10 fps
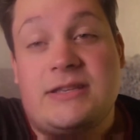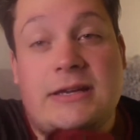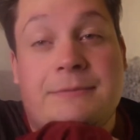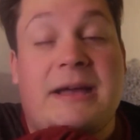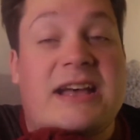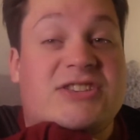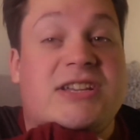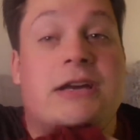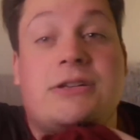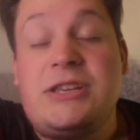
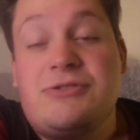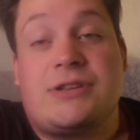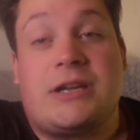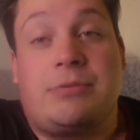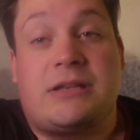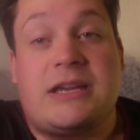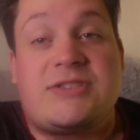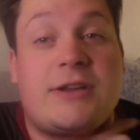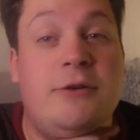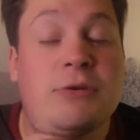AstoCar news a couple of
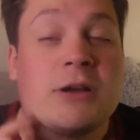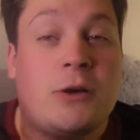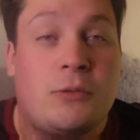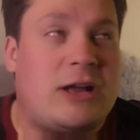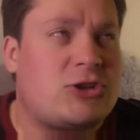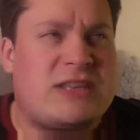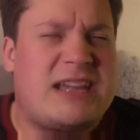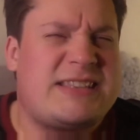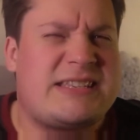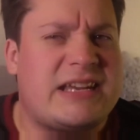days ago, well, actually
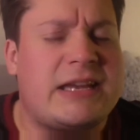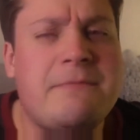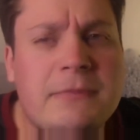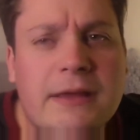yesterday,